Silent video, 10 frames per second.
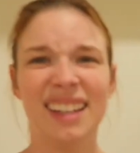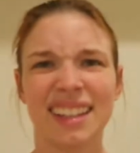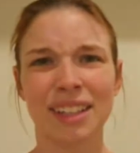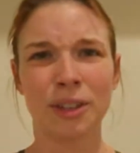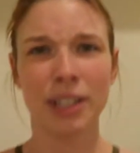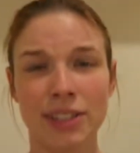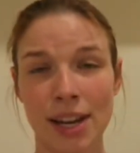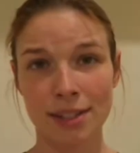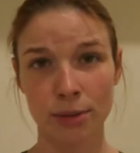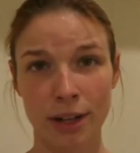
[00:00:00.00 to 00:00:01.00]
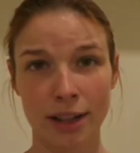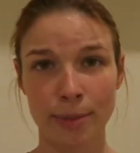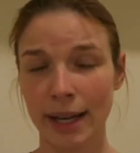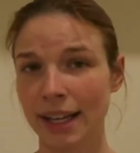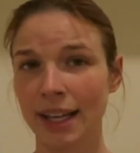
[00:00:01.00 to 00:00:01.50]
little test run on the
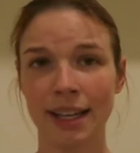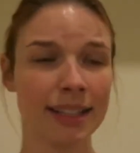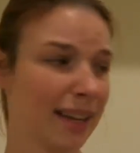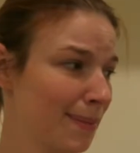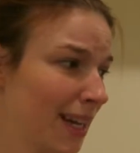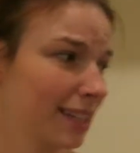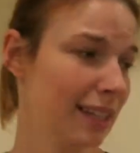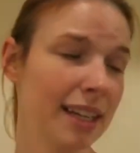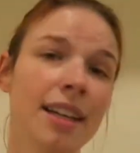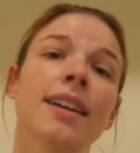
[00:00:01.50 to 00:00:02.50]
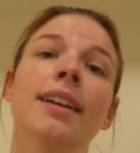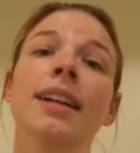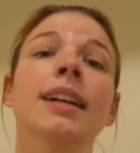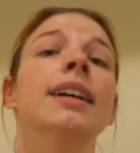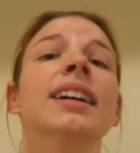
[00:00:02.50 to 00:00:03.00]
bike, 10 minutes.
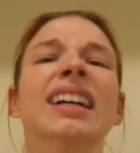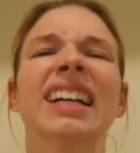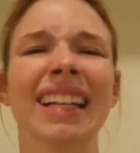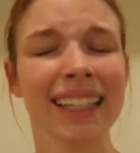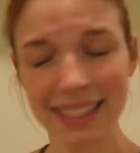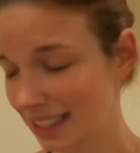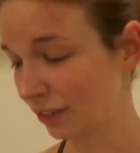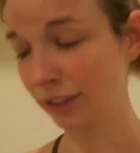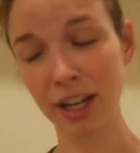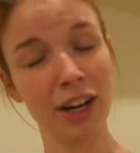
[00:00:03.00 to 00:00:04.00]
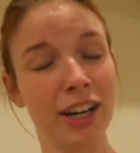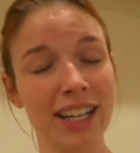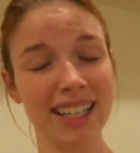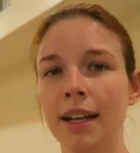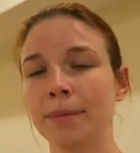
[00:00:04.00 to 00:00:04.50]
It's definitely hard.
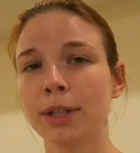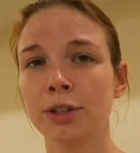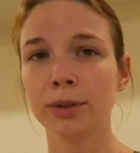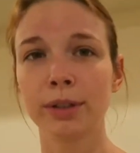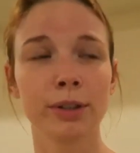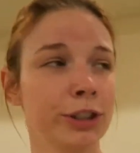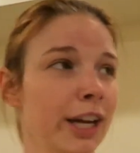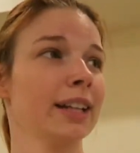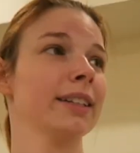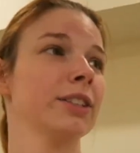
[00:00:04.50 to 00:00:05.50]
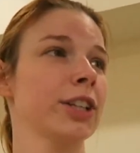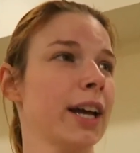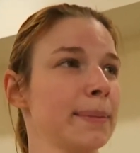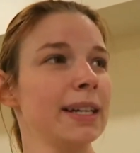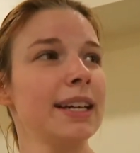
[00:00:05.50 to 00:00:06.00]
I'm gonna do a little challenge.
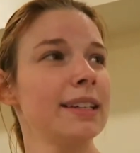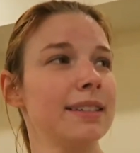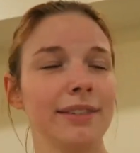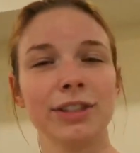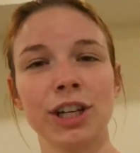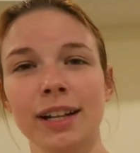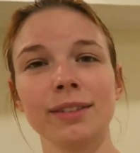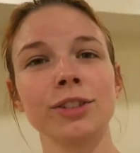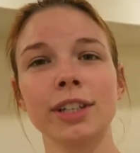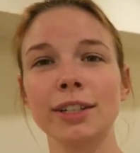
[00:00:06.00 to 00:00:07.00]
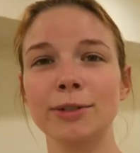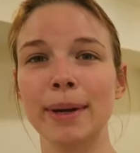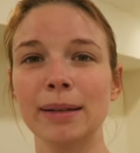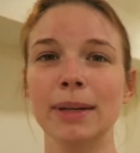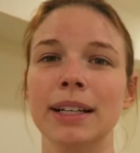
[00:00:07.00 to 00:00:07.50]
How many days of a challenge should I do,
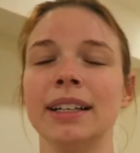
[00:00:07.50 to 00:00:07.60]
babe?